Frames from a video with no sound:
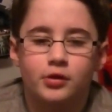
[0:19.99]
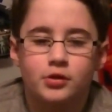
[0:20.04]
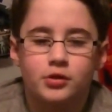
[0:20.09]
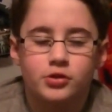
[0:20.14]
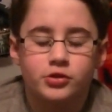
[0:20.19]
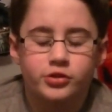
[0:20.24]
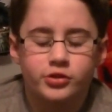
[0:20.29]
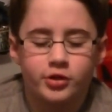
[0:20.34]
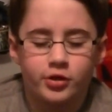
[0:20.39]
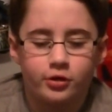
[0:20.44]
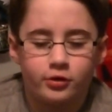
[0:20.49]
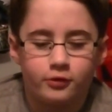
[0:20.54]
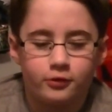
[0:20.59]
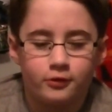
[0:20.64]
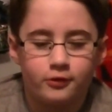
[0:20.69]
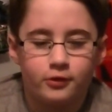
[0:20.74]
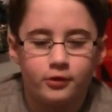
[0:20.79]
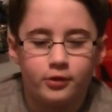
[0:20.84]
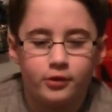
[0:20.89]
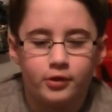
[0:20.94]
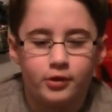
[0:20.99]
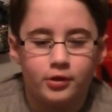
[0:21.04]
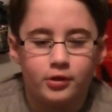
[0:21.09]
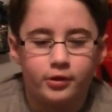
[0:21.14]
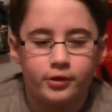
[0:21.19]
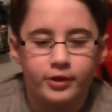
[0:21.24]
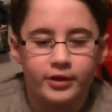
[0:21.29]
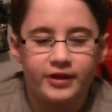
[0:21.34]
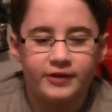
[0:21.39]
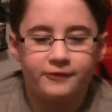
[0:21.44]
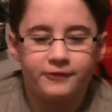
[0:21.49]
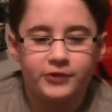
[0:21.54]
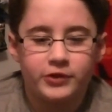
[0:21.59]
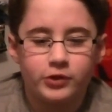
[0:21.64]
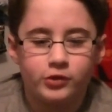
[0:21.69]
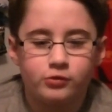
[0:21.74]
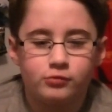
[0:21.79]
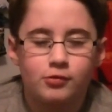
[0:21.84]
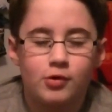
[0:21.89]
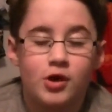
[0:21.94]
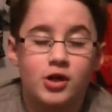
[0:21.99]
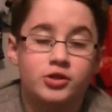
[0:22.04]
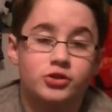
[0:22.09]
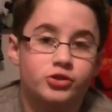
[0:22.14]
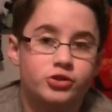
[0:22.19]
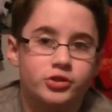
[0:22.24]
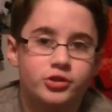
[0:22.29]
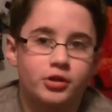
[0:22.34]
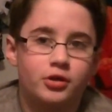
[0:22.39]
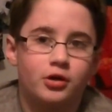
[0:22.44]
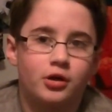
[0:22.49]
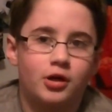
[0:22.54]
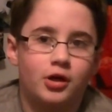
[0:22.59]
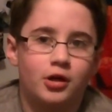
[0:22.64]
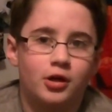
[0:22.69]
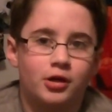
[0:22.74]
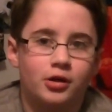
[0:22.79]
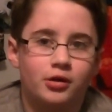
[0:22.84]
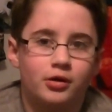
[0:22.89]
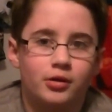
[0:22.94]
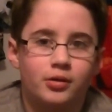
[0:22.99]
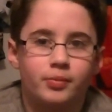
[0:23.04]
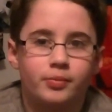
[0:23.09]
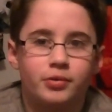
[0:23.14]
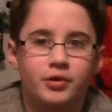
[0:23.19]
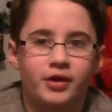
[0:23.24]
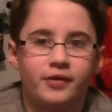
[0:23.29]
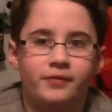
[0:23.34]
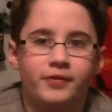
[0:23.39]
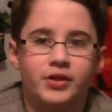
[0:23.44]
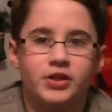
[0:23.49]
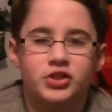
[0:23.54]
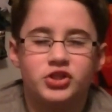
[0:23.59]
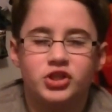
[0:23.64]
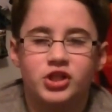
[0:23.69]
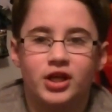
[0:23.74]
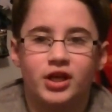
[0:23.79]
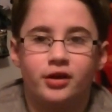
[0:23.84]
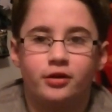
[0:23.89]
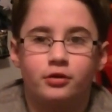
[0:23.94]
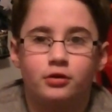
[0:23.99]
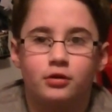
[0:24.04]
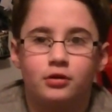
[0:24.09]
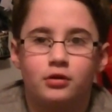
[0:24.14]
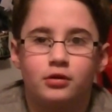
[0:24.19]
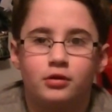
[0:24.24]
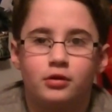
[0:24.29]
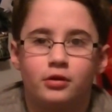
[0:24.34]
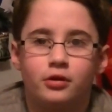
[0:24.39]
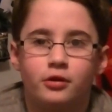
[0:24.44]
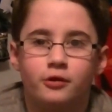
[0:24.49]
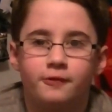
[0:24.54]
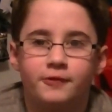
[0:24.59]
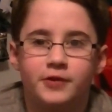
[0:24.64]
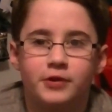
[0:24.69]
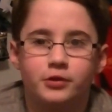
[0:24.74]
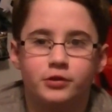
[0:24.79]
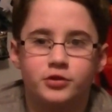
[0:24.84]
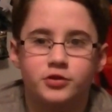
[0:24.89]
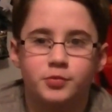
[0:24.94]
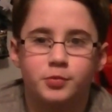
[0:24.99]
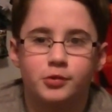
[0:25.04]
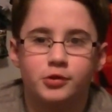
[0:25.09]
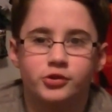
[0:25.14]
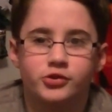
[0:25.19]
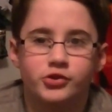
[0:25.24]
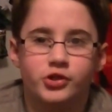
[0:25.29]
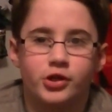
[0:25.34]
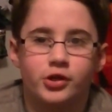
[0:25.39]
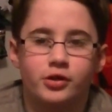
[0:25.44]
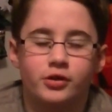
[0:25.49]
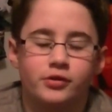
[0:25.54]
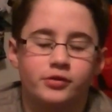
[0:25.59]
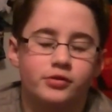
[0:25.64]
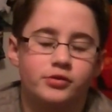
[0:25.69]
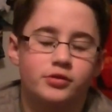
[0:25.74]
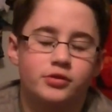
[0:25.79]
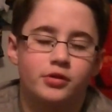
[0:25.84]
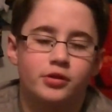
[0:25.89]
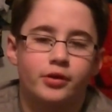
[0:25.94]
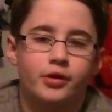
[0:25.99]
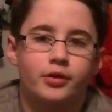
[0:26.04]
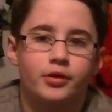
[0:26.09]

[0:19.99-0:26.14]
So, if you watched our previous channel, Feel of Sports Cards,